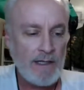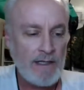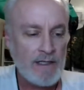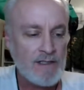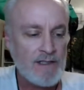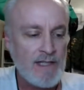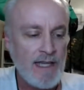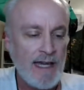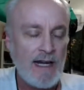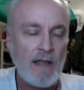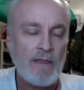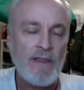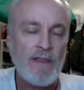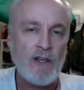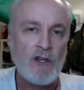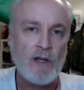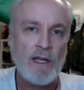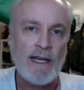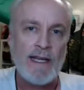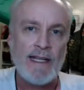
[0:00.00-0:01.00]
is that I
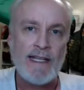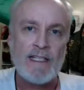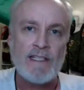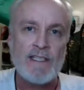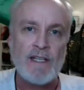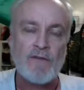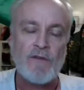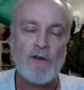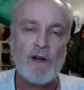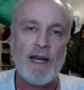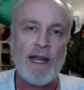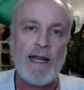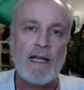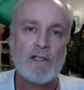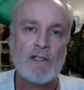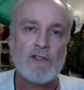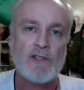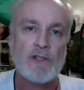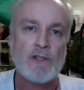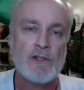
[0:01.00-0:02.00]
think you're going to get different
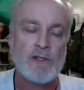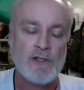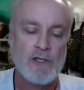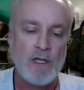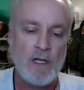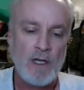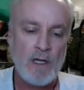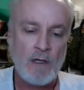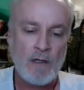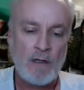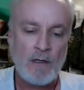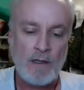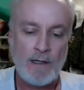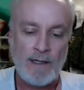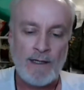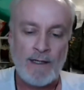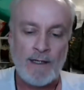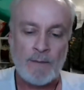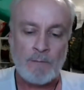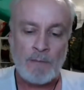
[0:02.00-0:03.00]
answers
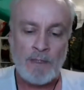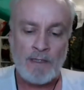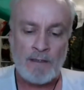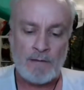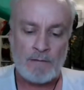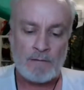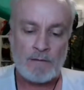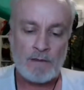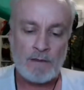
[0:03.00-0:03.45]
um,